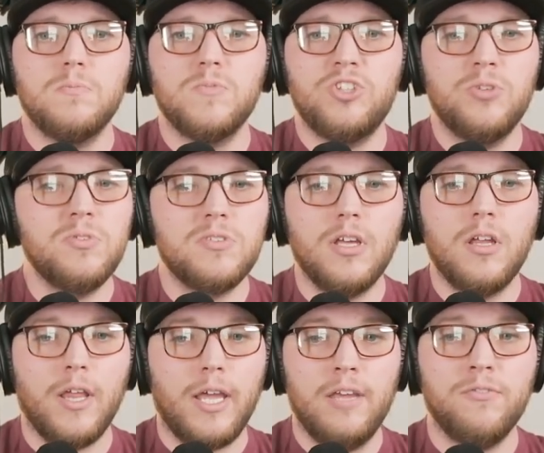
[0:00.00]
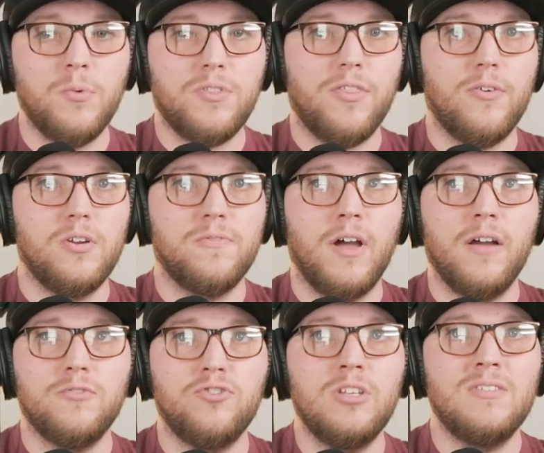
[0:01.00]
She was getting, like, even with the 35,
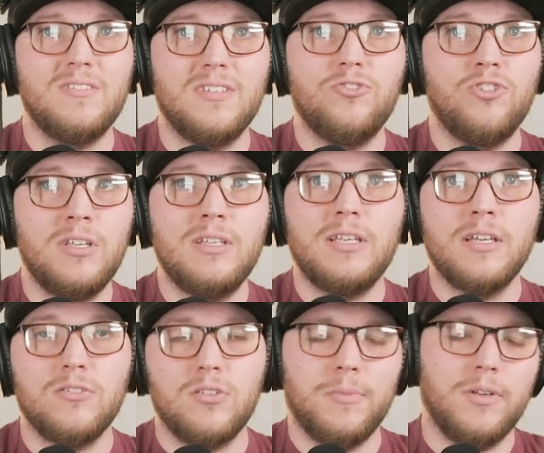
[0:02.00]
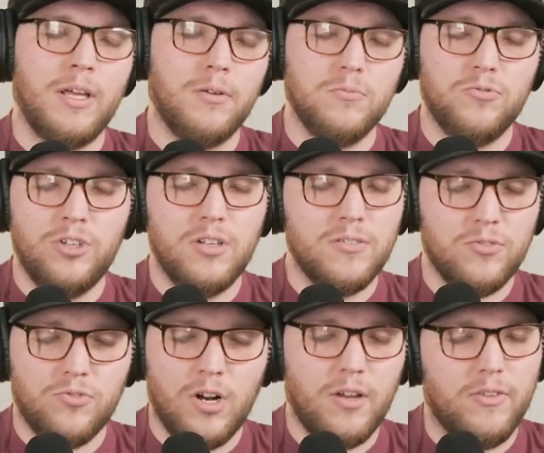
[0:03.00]
now she doesn't
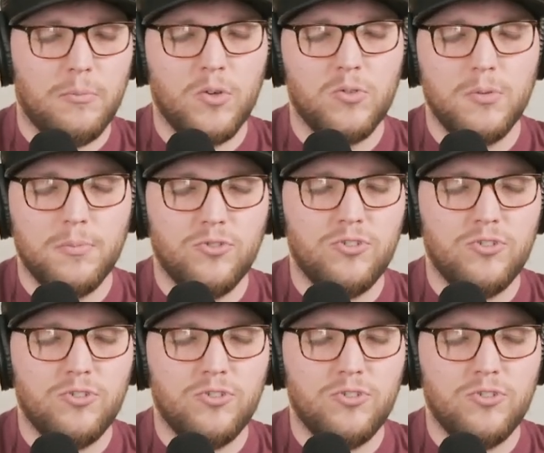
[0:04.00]
drive like most people.